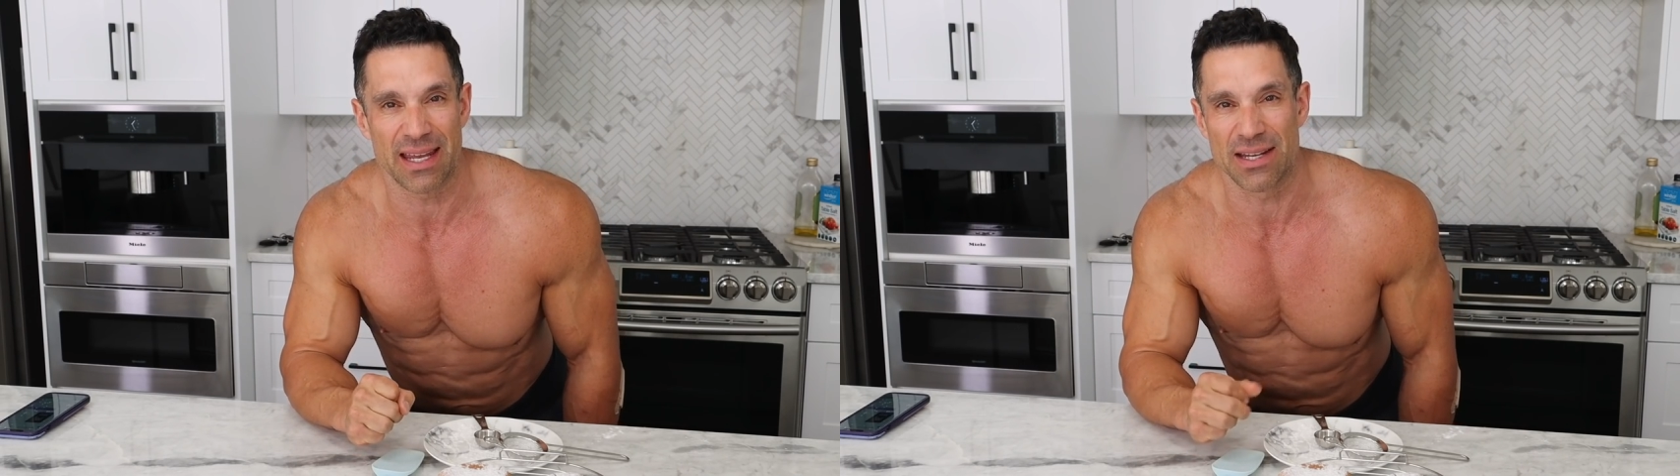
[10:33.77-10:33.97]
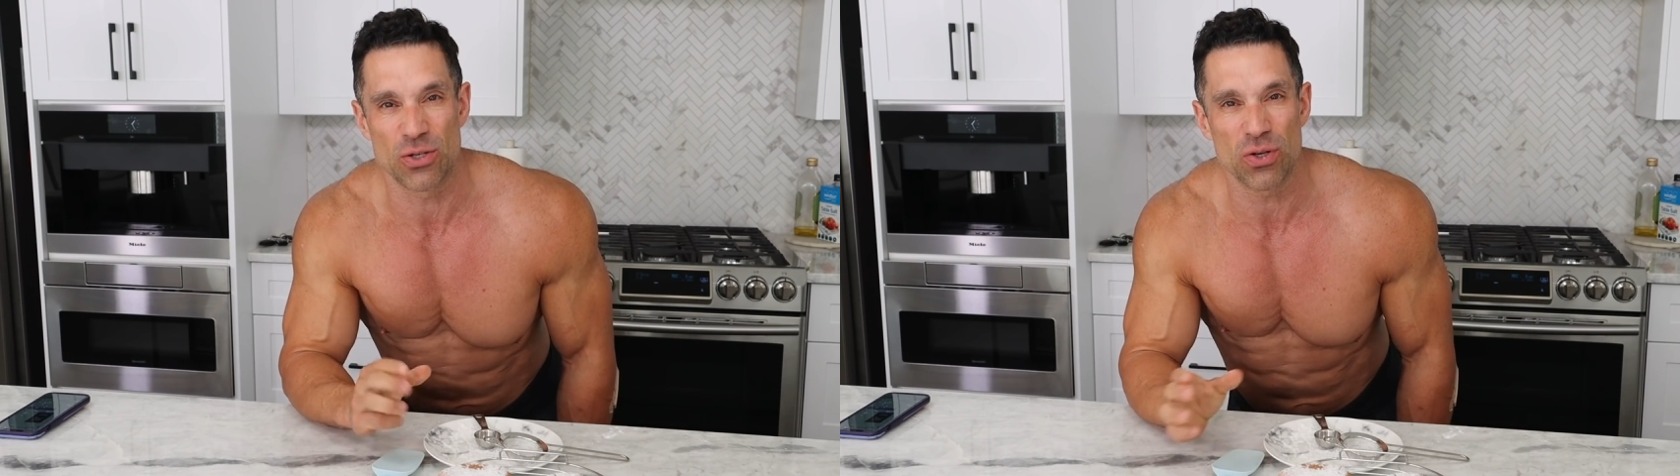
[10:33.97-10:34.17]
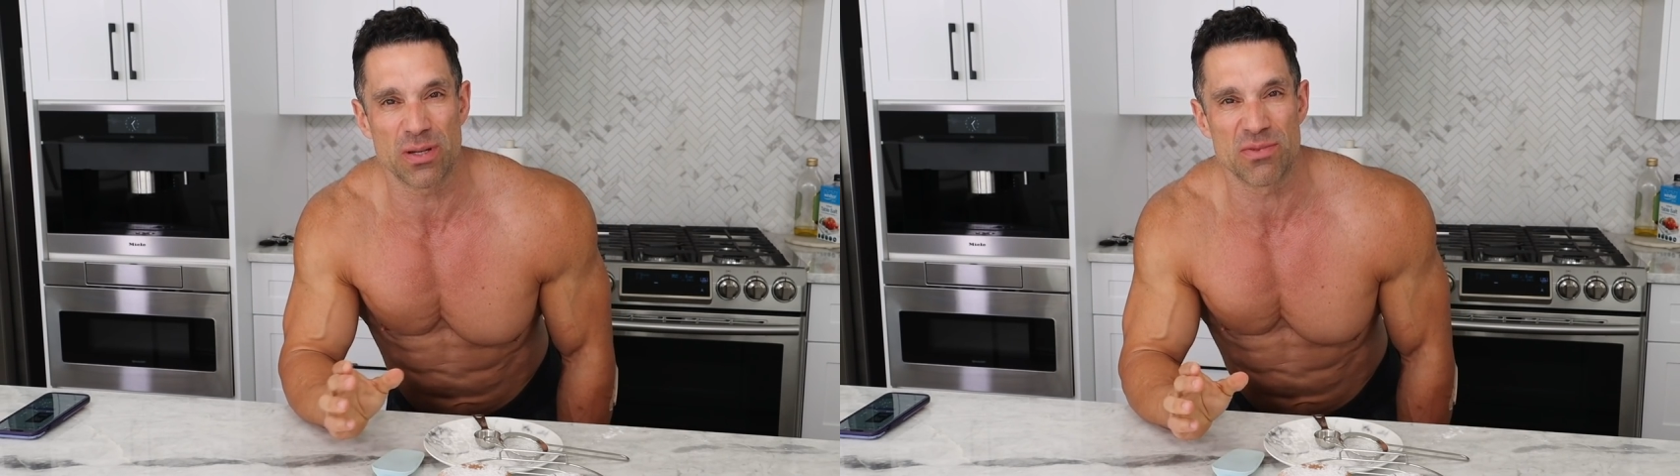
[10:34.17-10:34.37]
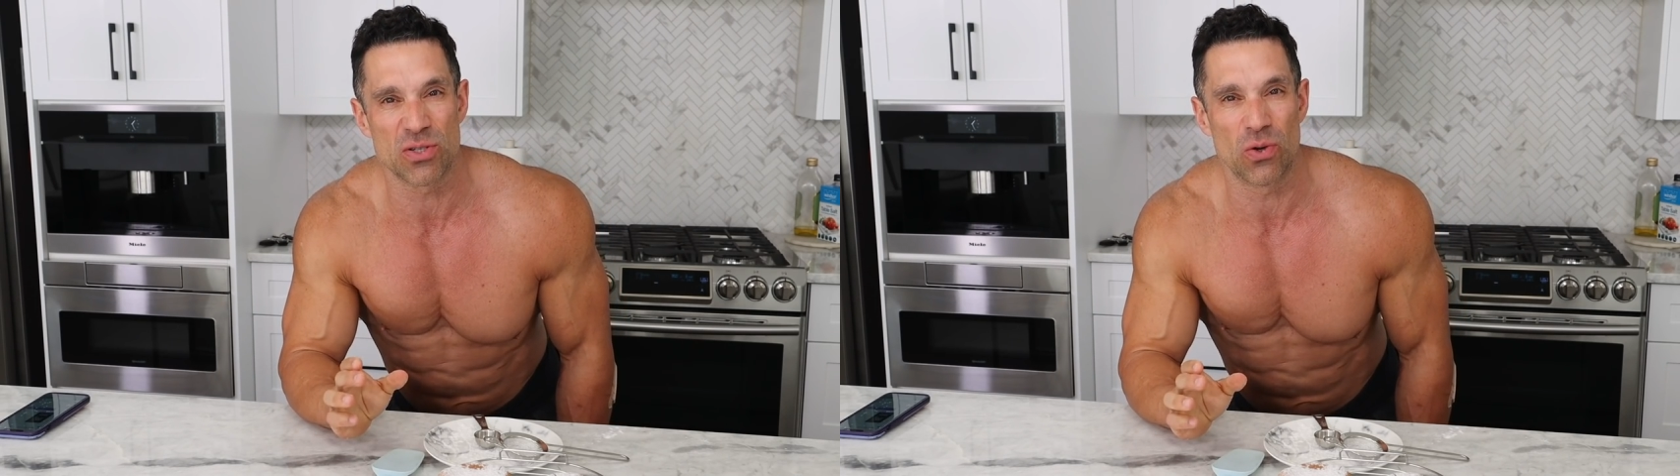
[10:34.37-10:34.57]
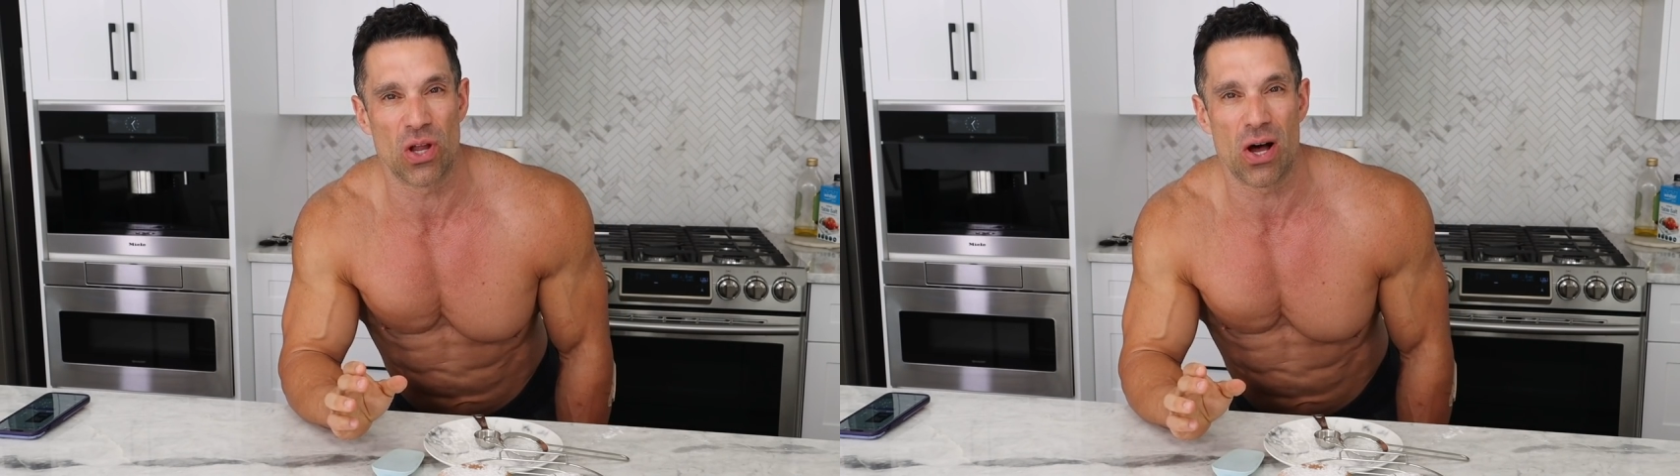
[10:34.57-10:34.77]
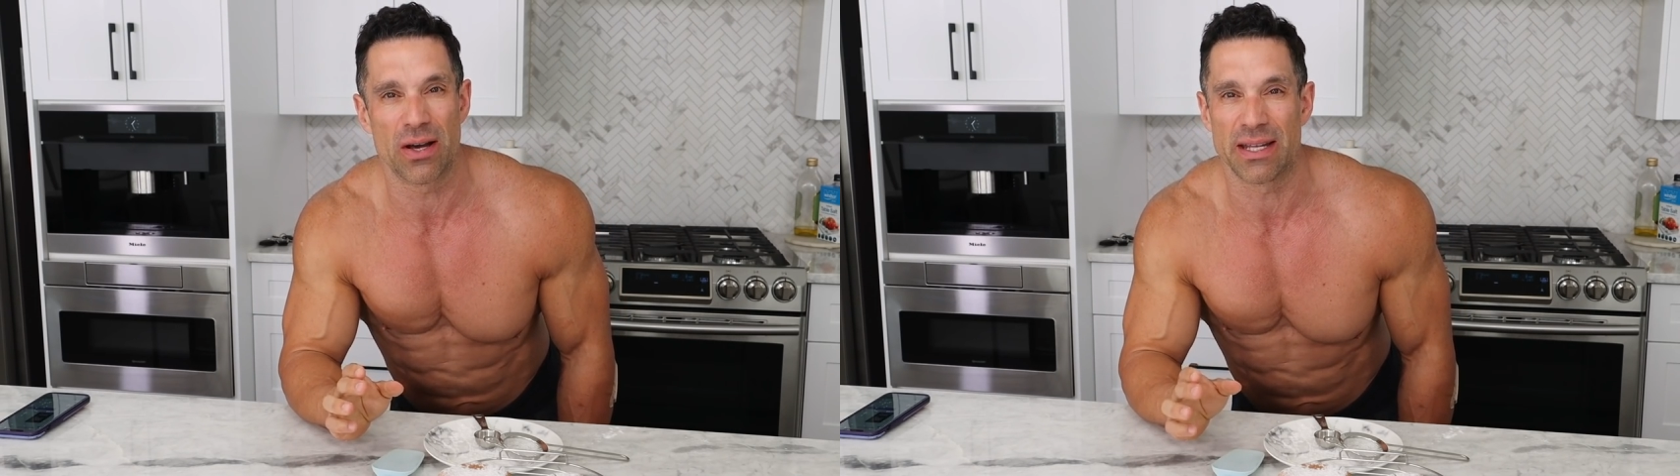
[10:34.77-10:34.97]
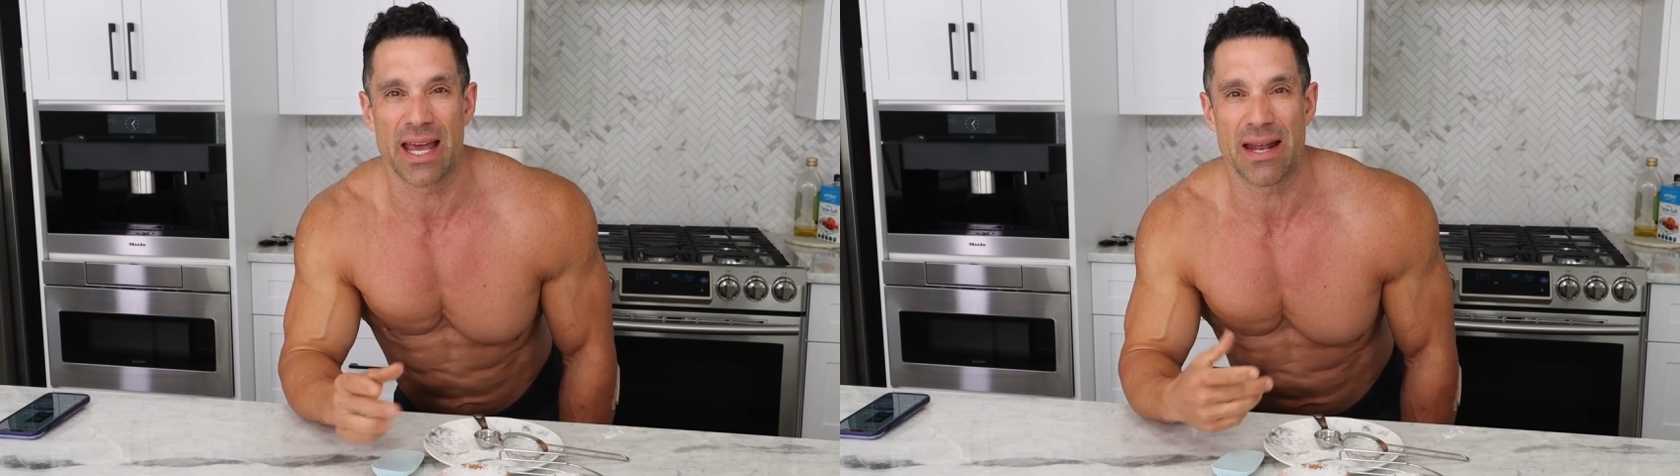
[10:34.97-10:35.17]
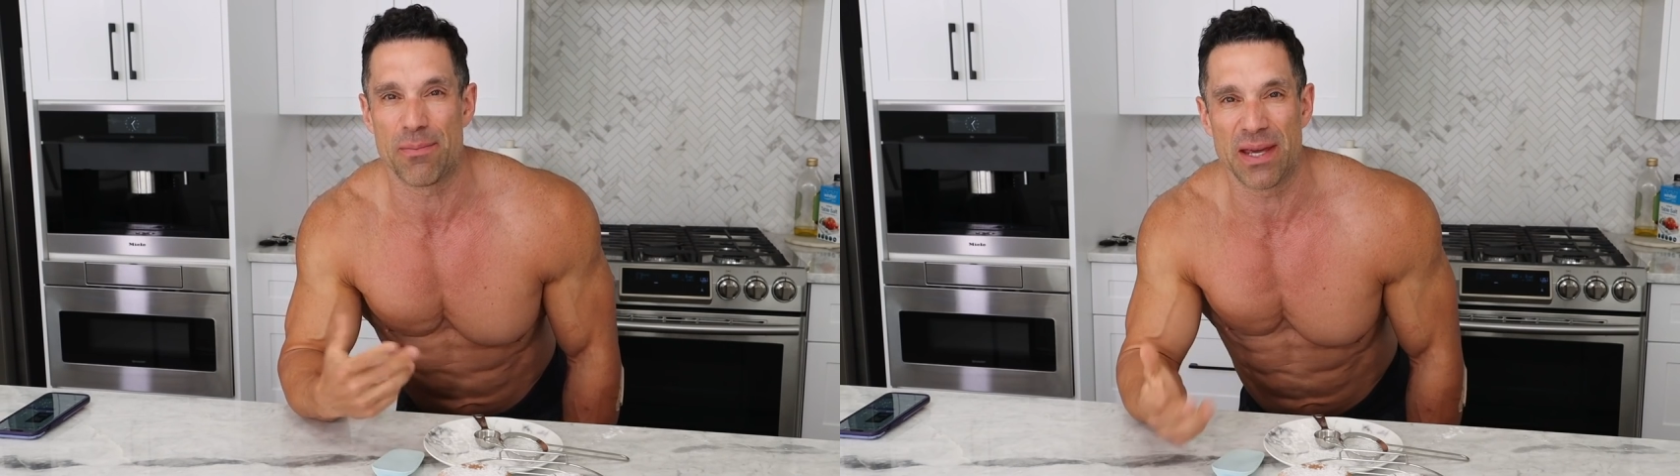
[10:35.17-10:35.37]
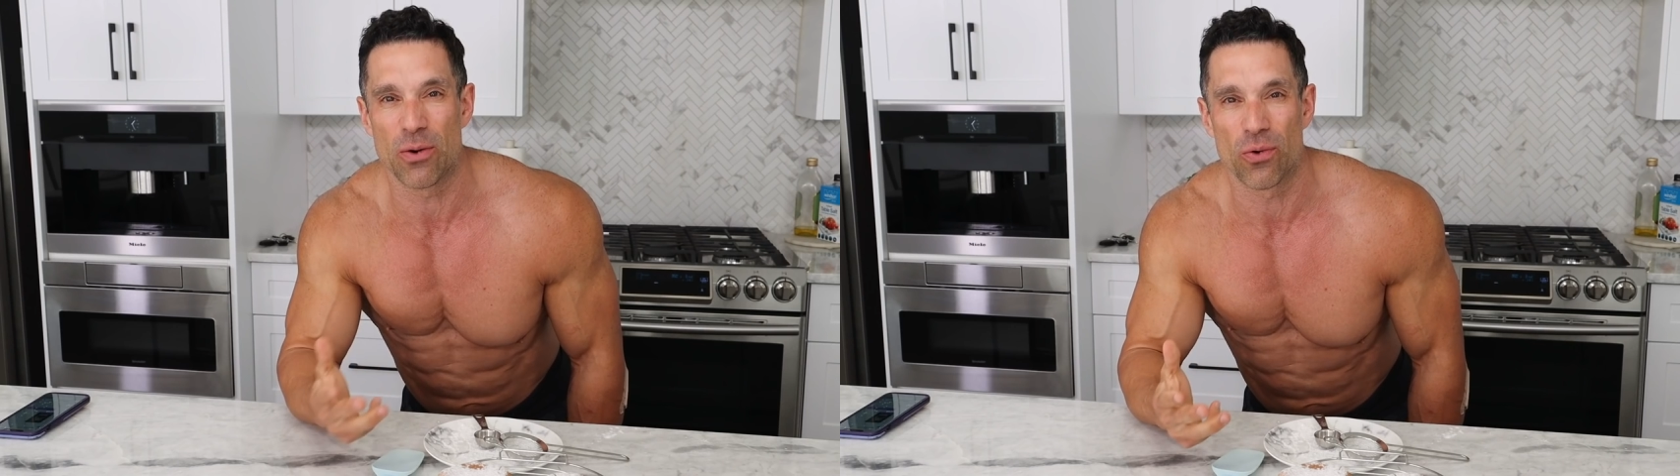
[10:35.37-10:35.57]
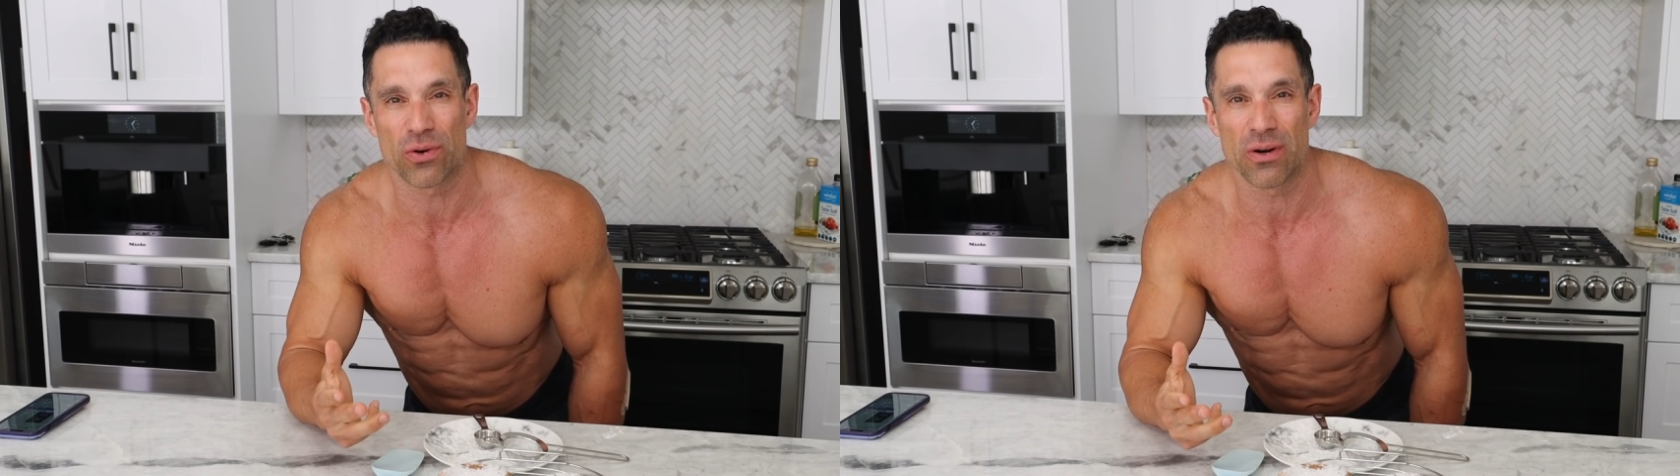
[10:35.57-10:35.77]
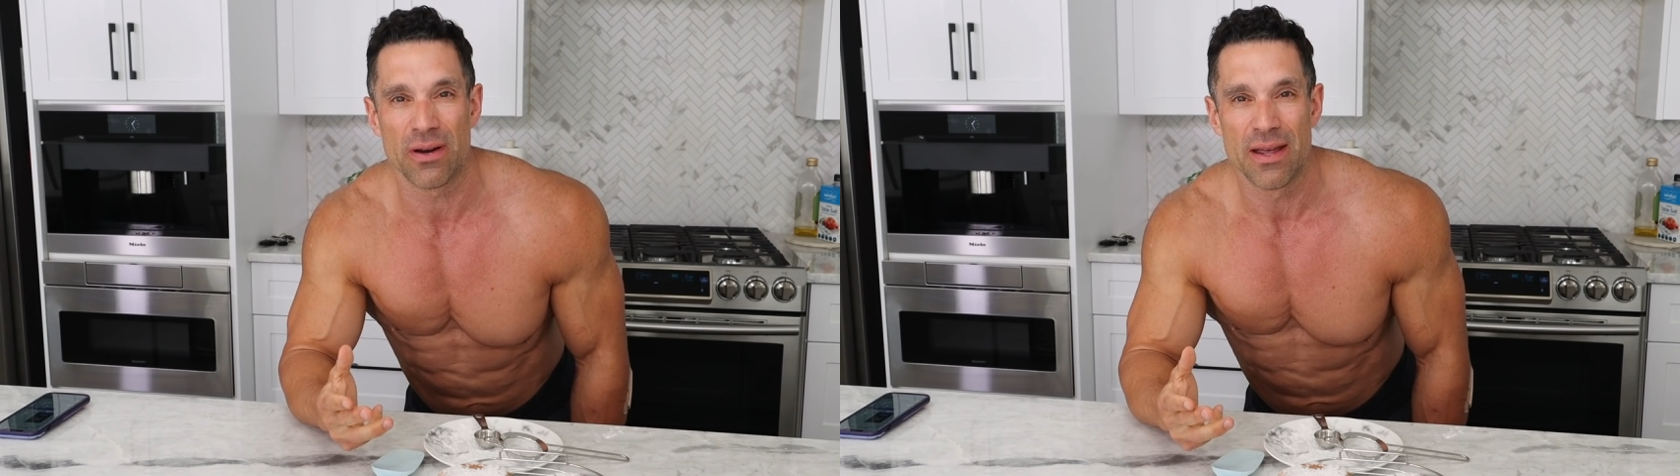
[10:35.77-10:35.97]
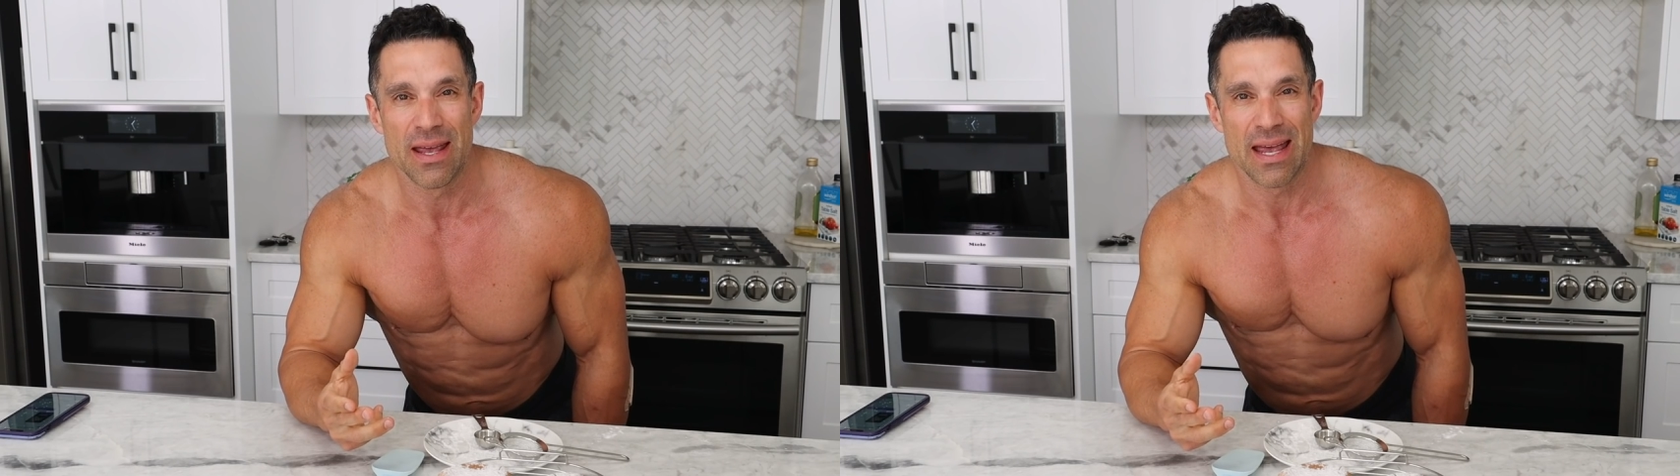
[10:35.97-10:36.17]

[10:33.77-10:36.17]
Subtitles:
and it took them so long, and they had a big order.